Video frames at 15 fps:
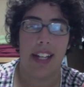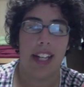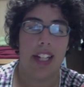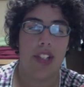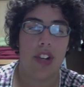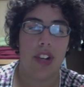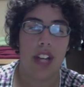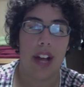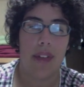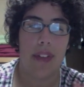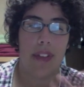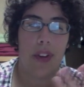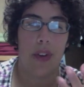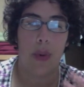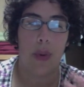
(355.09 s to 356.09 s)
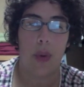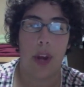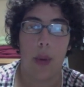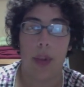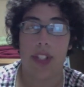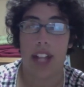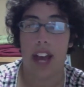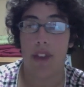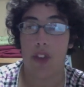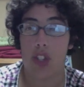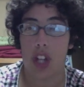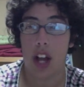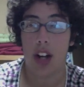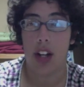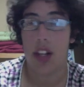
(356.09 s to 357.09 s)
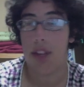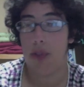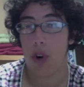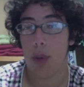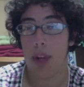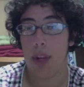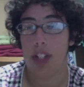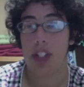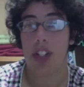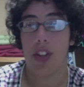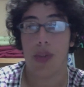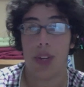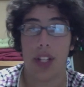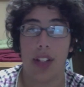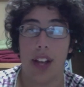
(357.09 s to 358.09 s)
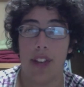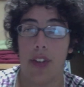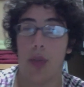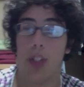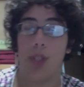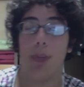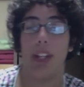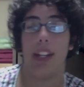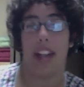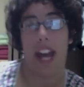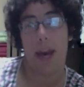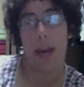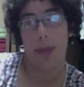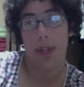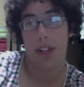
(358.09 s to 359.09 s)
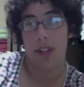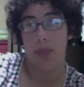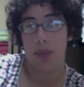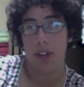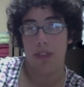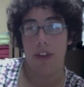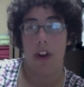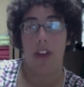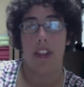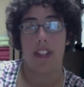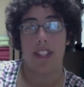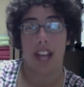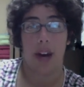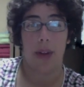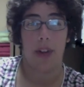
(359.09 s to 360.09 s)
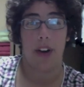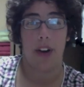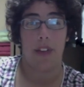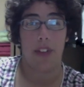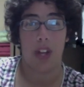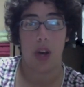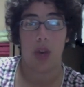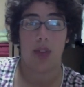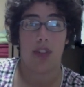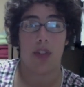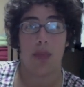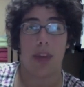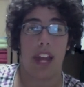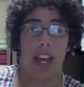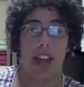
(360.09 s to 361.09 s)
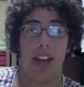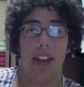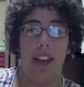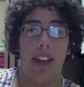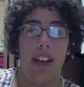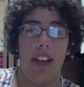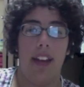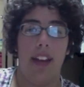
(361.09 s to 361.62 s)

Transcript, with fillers: It turned out that the earthquake was an aftershock to the aforementioned 311, which means it happened pretty far to the south off the coast of Japan.